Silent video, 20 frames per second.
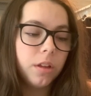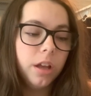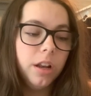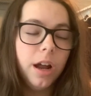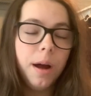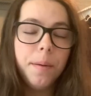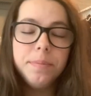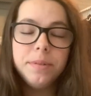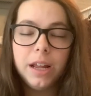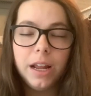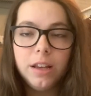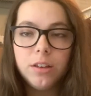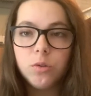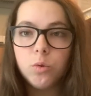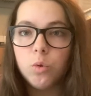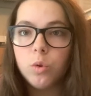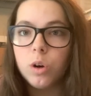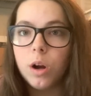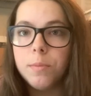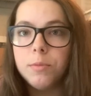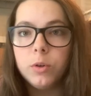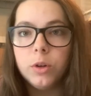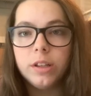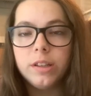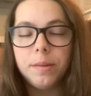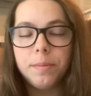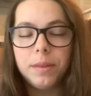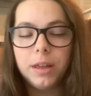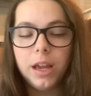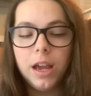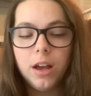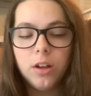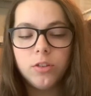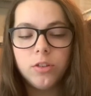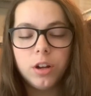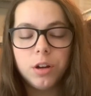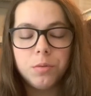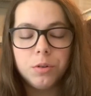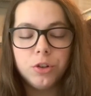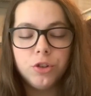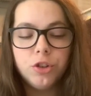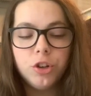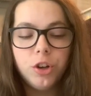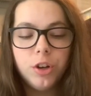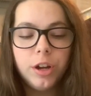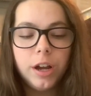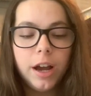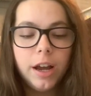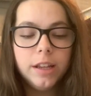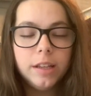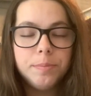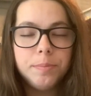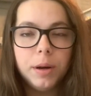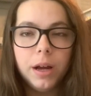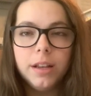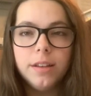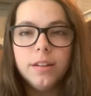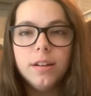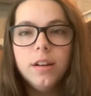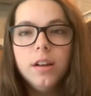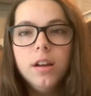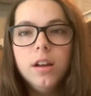update or I'm doing something else that I want to show you guys, but